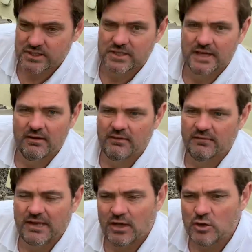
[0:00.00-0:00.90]
just to get rid
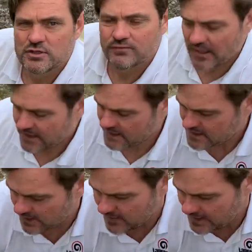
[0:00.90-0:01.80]
of any loose flakes.
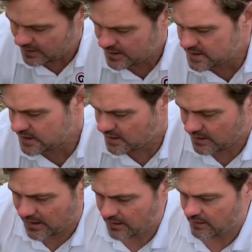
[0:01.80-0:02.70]
This is
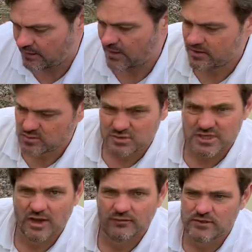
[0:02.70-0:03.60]
sort of
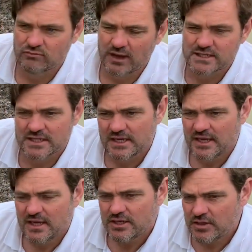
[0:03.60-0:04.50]
surface rust.
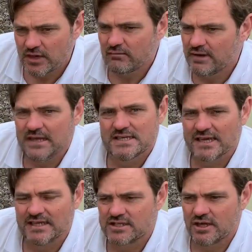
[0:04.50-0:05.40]
You don't need to
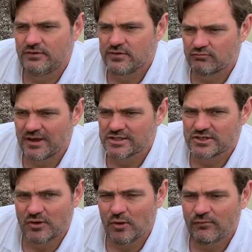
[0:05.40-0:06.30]
take surface rust
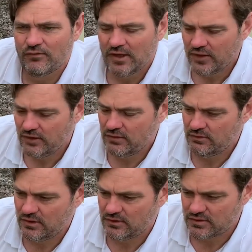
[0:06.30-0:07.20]
off. You
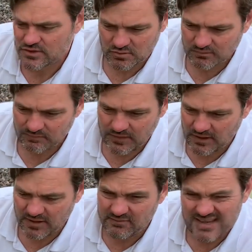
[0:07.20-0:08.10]
can just you
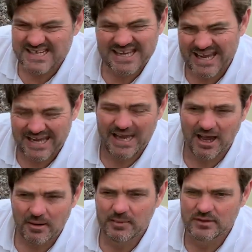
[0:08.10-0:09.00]
don't even need to key it
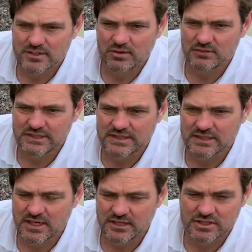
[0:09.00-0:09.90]
up. So long as
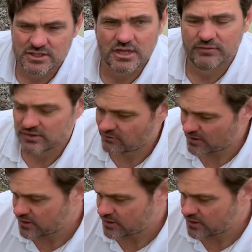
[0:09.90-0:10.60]
it's just surface rust,